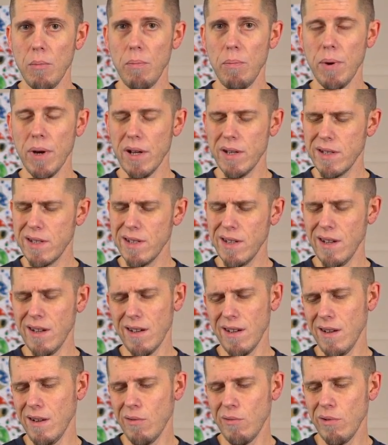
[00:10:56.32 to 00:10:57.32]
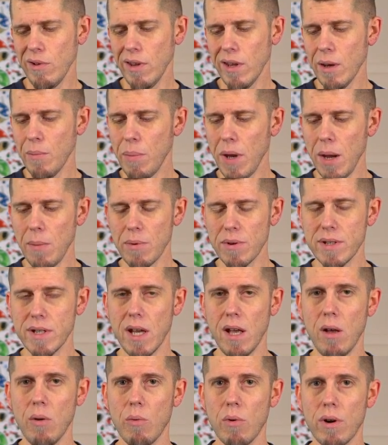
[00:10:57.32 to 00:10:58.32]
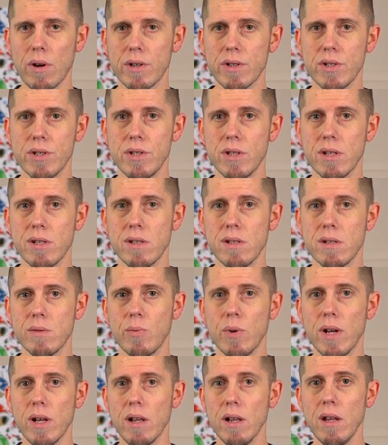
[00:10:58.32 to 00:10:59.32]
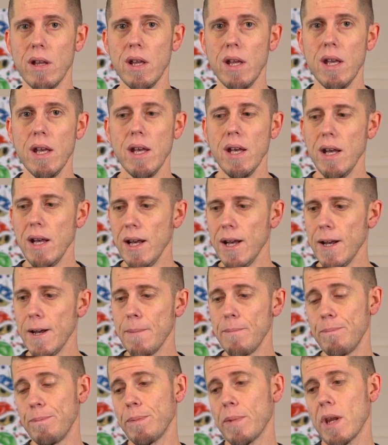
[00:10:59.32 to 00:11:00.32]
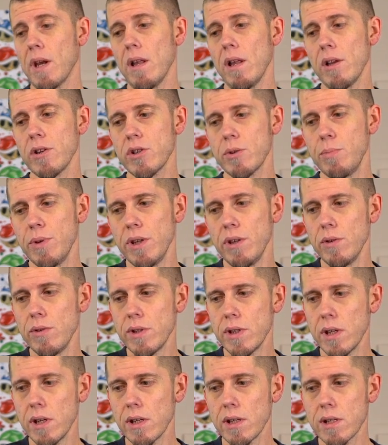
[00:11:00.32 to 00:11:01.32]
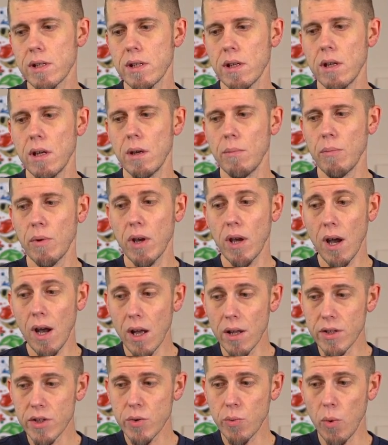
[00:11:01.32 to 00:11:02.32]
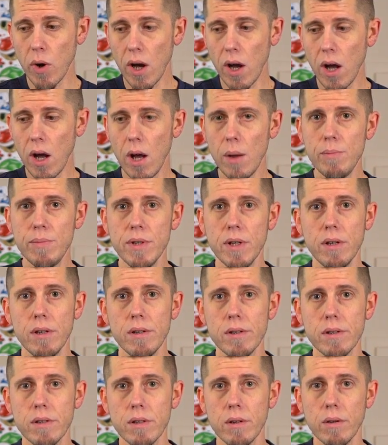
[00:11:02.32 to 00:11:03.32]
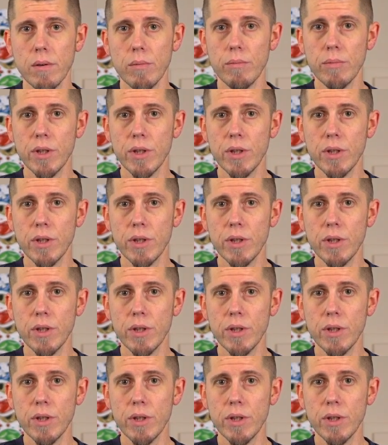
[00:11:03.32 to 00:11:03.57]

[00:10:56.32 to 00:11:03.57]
but really a paper towel works just as well. I'll also be using some cotton swabs and some